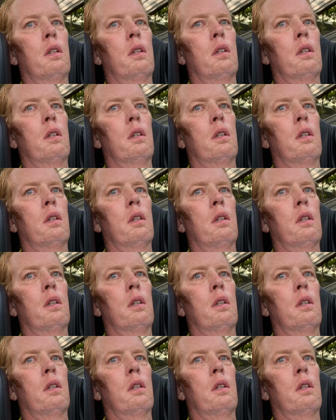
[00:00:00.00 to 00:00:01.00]

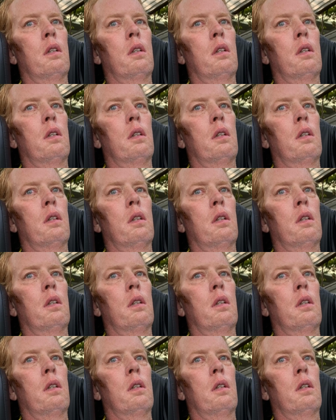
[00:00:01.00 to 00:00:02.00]

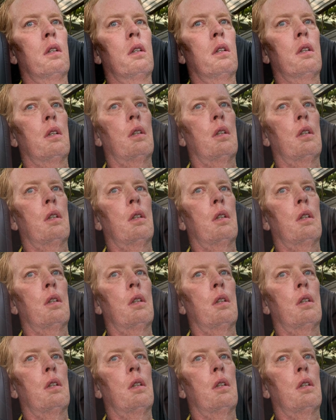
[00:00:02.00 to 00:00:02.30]
No one is speaking in this clip.